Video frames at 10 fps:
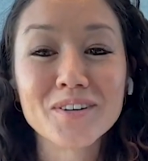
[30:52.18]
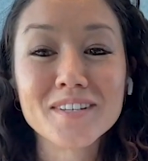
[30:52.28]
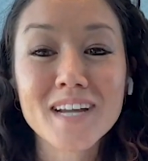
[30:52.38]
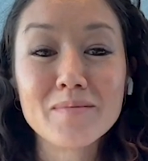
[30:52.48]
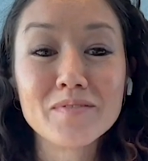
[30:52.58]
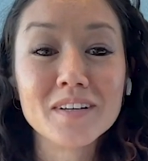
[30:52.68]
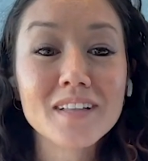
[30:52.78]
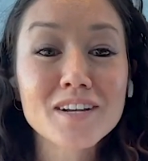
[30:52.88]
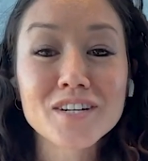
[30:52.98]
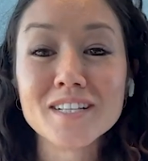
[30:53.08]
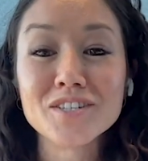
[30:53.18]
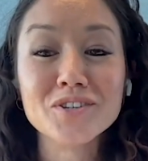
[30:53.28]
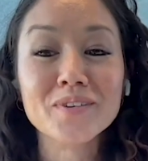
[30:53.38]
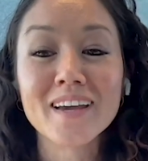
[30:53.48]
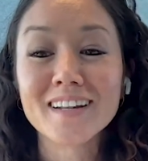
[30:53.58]
during the time of the
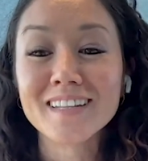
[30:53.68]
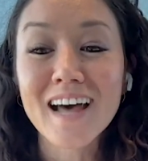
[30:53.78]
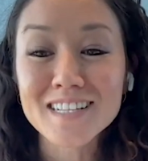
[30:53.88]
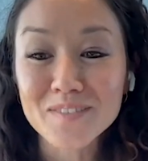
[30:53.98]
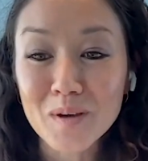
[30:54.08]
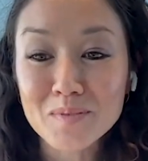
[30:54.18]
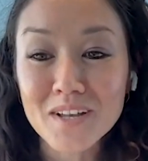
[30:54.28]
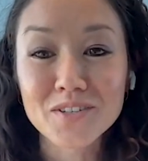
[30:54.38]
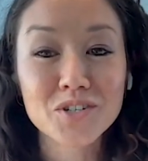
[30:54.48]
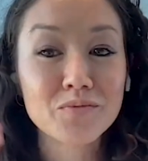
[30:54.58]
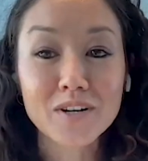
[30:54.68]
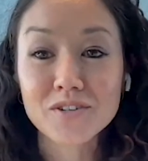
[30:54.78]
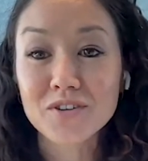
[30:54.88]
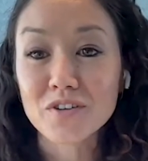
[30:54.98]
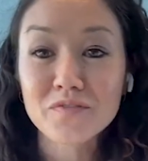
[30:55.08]
elections, you get lots of upsells to
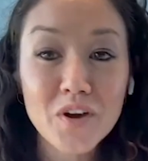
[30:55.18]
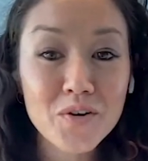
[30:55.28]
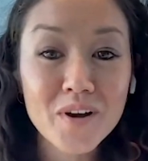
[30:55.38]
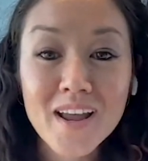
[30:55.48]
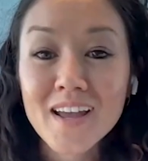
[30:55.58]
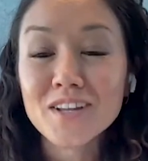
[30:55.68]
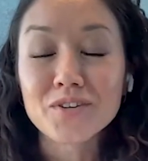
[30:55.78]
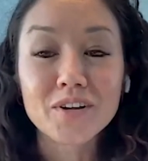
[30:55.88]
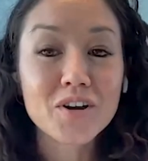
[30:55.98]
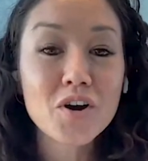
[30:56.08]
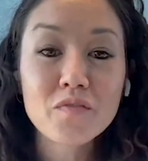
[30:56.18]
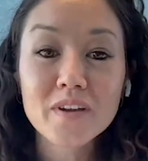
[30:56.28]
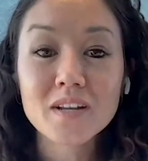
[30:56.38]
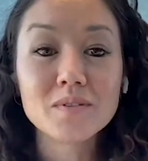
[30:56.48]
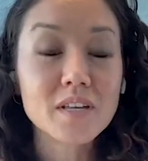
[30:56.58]
register to vote. During
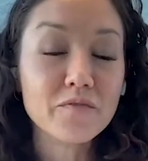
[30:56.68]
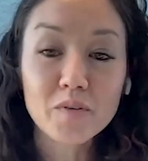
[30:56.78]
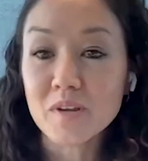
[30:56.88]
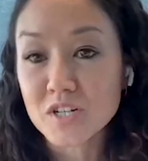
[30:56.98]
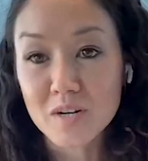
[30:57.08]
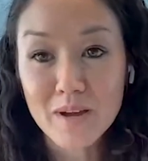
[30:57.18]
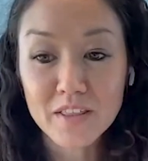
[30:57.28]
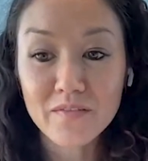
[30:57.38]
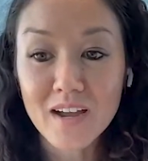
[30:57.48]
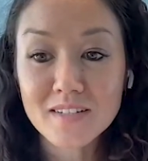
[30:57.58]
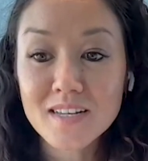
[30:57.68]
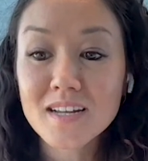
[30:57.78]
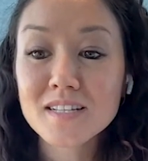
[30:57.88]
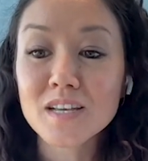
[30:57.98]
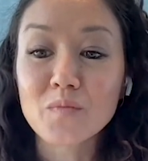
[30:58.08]
COVID, it was information about the
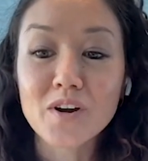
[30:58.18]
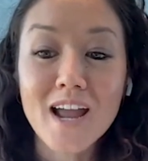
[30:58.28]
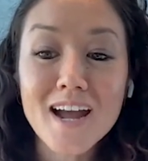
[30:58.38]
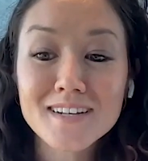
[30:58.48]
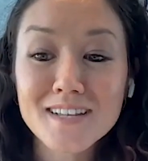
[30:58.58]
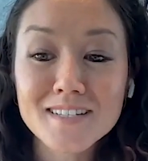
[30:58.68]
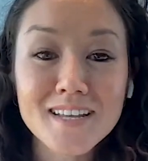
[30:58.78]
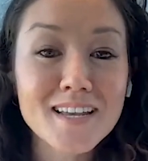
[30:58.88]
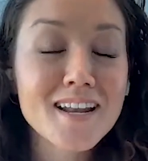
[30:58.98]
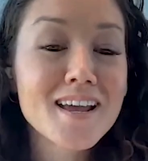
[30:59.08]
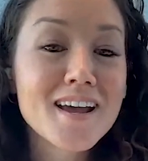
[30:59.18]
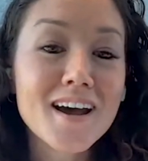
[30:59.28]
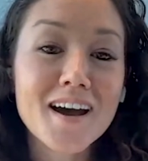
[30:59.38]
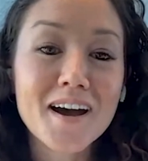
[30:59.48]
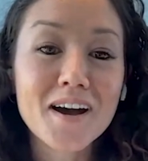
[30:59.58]
vaccines and where to access it.
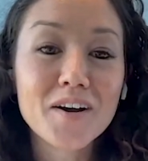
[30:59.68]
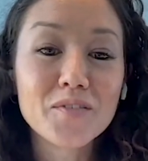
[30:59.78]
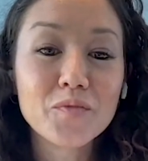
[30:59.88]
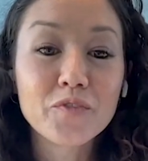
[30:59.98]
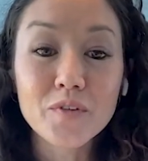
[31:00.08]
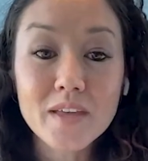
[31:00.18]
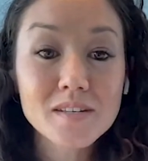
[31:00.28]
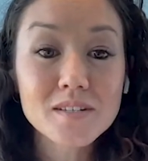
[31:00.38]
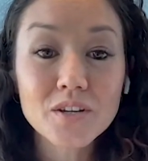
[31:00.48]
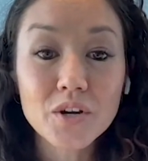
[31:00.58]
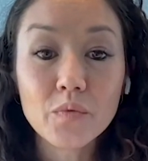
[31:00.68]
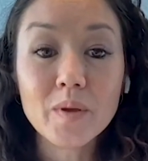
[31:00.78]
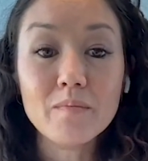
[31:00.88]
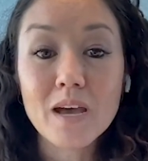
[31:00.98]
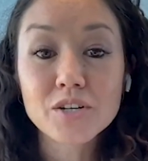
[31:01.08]
For this,
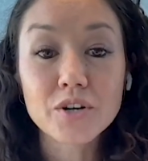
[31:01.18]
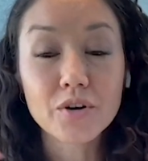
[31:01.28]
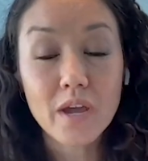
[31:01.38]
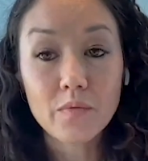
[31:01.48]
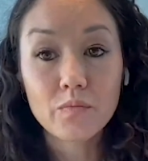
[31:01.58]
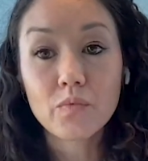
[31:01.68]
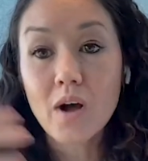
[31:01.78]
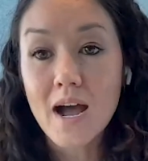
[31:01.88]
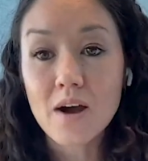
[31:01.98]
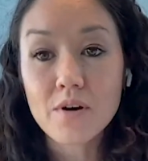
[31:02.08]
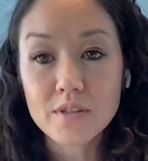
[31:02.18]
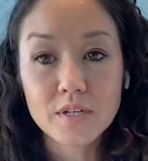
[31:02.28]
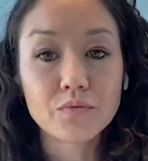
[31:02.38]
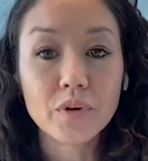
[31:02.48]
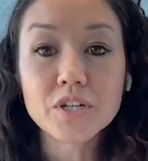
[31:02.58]
we measured, okay, well, how are
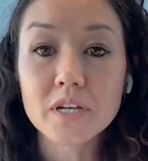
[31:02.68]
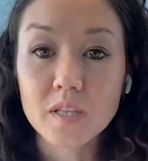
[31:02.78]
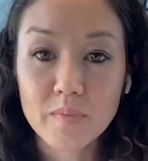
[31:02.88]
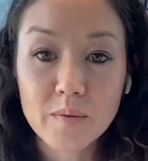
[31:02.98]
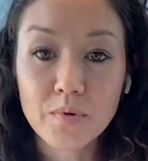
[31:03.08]
these reaching the